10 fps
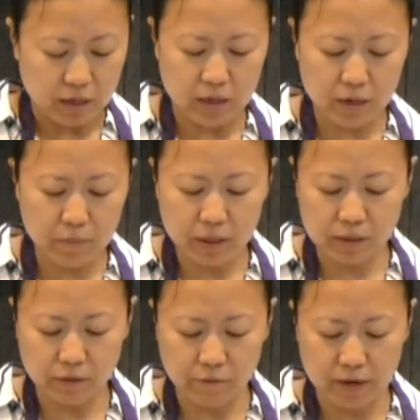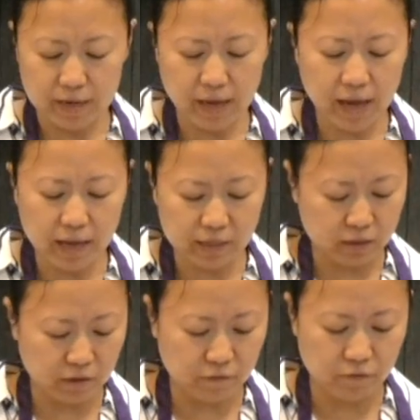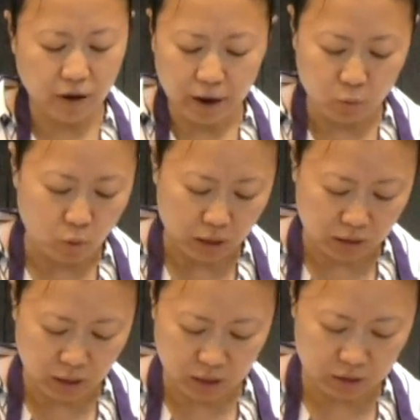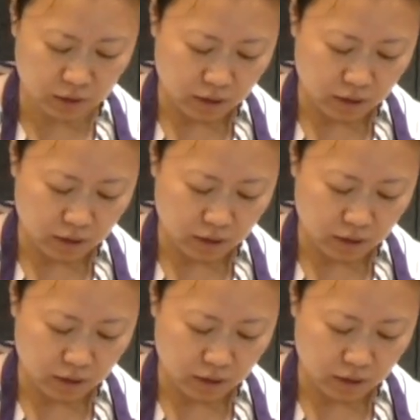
He makes a fantastic fried wonton.